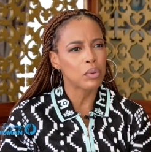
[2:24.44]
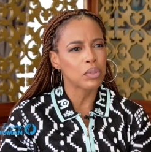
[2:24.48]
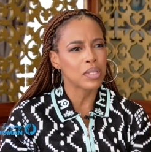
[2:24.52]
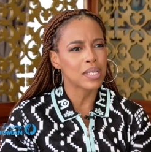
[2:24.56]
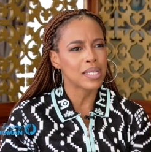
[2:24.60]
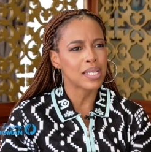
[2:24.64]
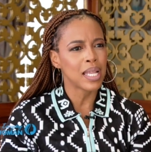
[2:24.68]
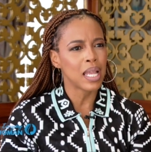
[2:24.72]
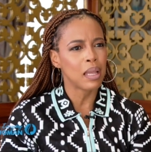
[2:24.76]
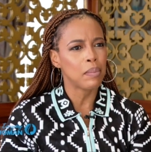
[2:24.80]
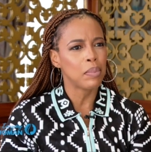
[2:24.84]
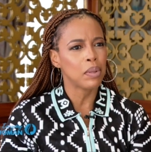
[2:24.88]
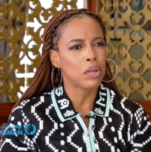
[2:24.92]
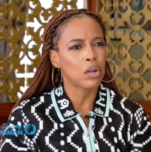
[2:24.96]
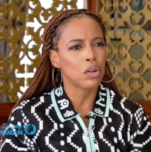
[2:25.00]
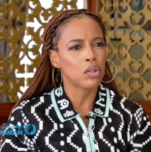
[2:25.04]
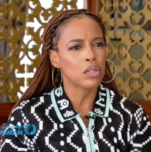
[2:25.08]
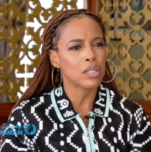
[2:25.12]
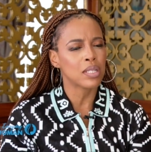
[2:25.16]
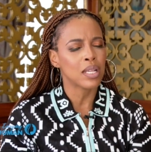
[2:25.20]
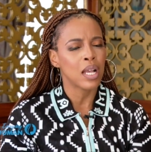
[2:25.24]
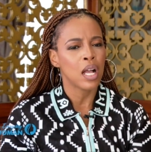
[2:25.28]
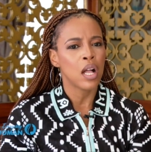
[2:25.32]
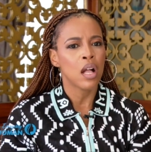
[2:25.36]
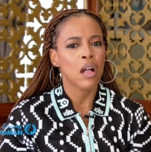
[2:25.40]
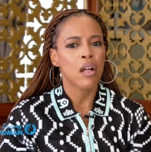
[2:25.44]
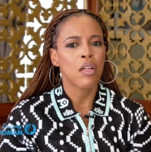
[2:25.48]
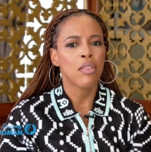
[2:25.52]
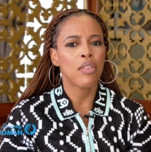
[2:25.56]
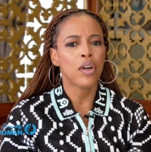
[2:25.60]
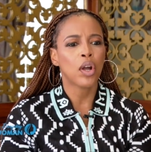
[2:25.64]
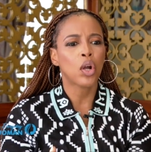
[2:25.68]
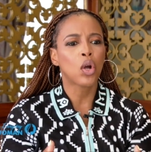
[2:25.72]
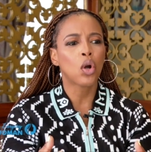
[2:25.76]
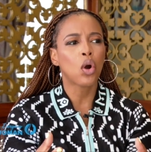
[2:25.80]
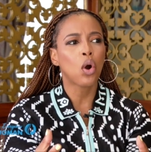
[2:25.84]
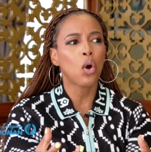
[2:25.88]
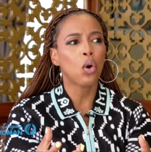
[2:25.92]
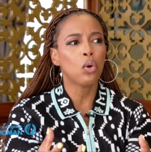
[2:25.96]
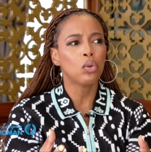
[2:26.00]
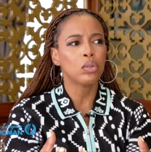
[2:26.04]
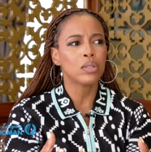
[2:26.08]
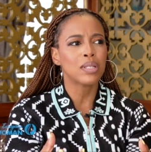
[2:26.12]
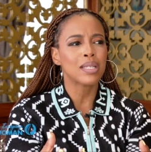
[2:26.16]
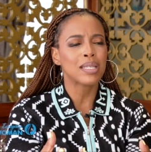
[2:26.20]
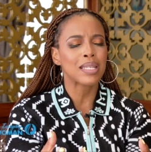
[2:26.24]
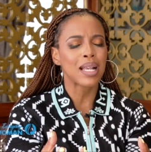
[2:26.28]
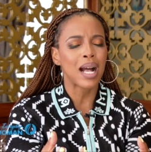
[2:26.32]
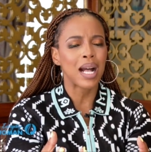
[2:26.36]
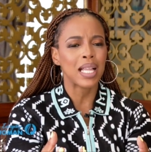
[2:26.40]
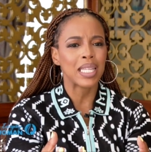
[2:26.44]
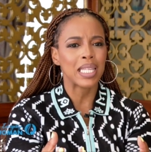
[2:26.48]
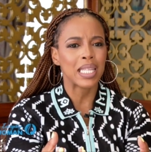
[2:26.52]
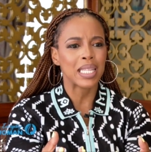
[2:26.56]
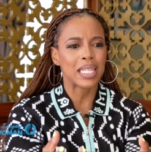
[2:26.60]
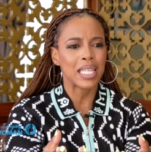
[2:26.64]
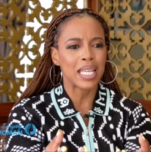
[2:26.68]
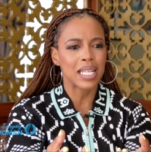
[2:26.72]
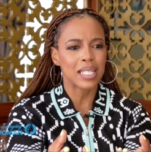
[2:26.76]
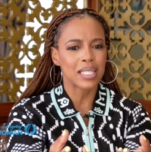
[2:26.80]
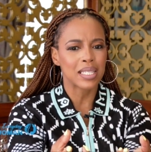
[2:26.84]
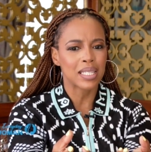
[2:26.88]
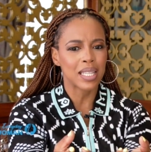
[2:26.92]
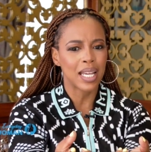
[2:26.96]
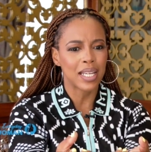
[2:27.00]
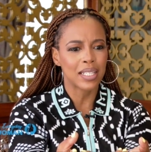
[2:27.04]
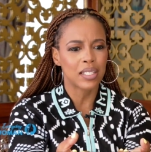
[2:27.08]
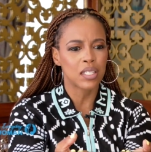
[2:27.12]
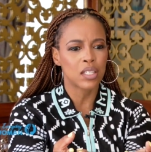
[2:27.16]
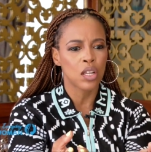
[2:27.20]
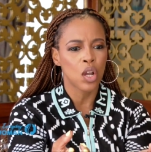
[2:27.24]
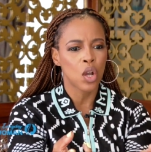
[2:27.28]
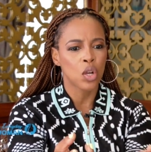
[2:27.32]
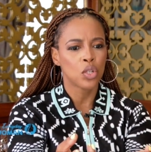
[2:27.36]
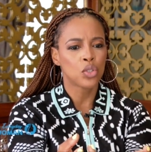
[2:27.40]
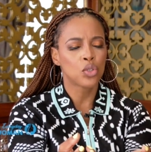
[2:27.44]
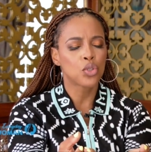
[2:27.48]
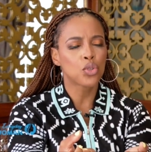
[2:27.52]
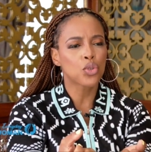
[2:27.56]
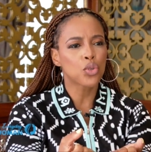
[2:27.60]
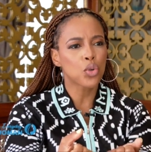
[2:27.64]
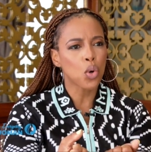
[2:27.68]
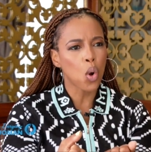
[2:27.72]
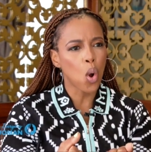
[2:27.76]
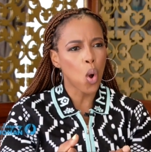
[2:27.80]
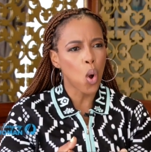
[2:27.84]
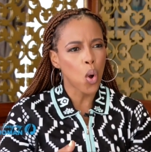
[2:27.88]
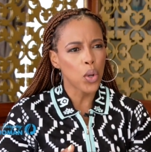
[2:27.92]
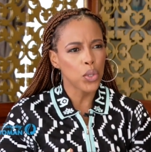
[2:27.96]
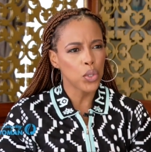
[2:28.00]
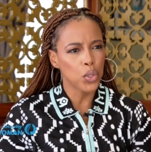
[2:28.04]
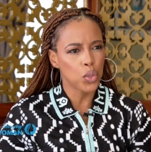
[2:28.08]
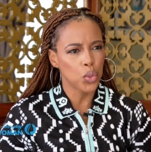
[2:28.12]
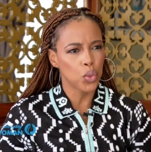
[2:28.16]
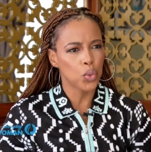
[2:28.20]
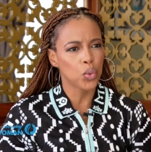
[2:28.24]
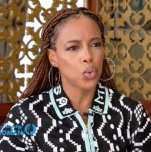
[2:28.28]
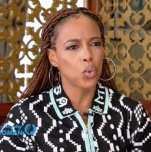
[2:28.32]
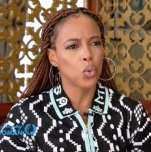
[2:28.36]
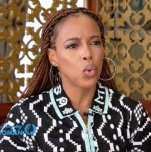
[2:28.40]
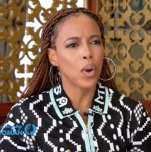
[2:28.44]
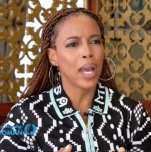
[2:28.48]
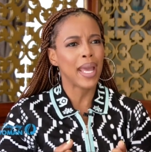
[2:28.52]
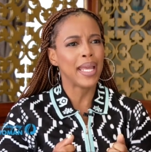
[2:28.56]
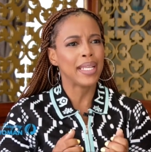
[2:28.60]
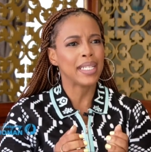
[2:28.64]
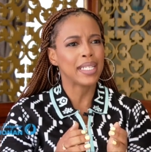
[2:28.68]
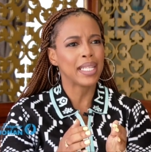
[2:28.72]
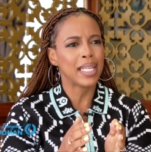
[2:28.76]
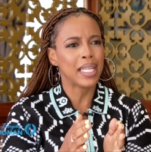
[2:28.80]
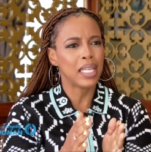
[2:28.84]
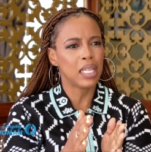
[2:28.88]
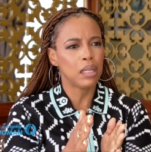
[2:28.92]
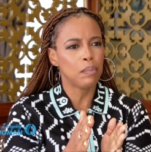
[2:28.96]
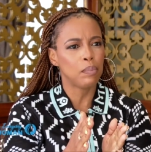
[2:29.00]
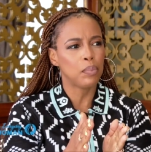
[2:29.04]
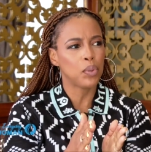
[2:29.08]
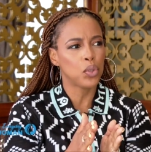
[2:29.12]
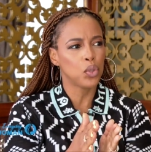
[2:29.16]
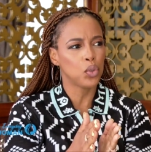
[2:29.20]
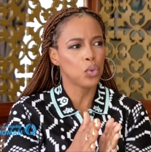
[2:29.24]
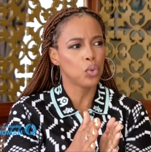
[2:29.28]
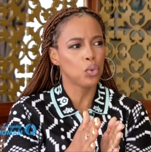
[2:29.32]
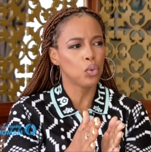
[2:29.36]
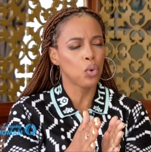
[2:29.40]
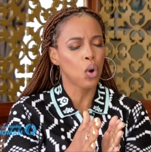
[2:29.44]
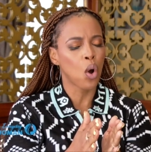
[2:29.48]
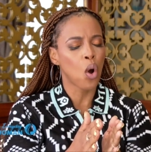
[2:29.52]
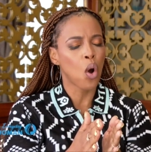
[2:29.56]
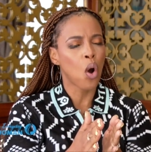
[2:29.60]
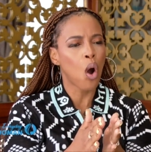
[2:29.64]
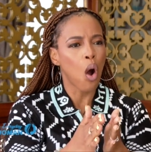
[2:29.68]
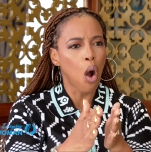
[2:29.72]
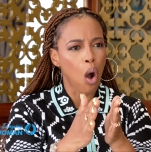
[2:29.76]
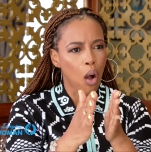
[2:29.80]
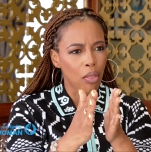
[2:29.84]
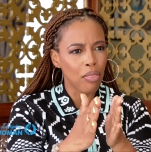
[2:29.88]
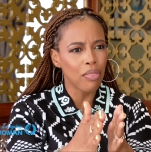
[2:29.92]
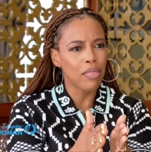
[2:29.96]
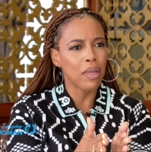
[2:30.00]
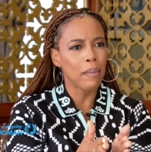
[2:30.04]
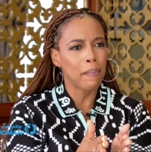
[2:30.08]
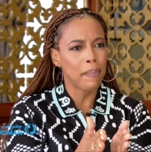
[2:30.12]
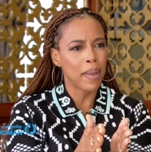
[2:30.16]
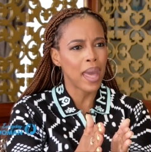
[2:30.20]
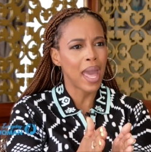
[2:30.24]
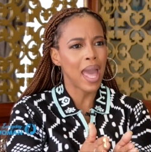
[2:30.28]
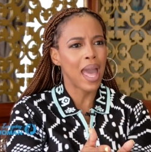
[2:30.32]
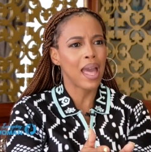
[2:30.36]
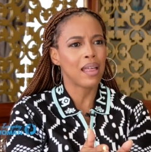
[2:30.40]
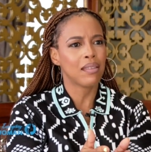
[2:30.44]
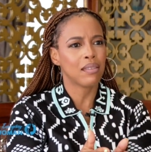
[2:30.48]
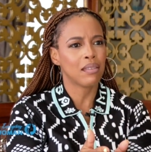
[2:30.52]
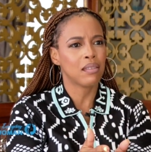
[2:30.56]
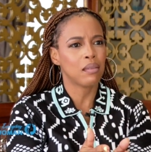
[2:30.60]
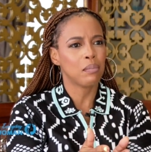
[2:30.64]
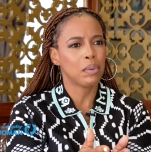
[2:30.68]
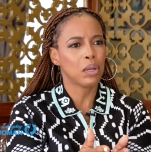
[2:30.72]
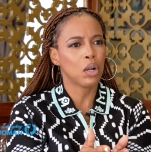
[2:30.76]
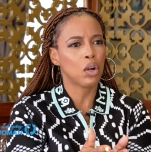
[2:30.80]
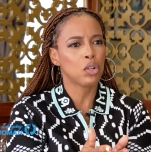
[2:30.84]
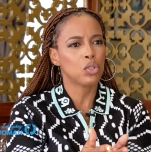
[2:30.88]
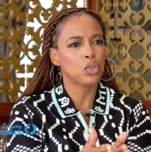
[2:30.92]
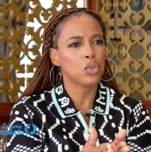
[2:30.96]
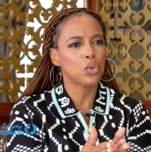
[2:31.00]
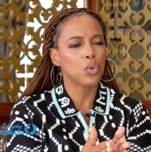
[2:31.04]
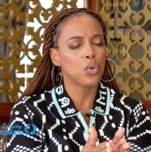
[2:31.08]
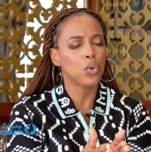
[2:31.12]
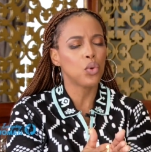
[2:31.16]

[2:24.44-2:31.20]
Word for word: would say, because the goals are the things that draw you and keep you on the path because you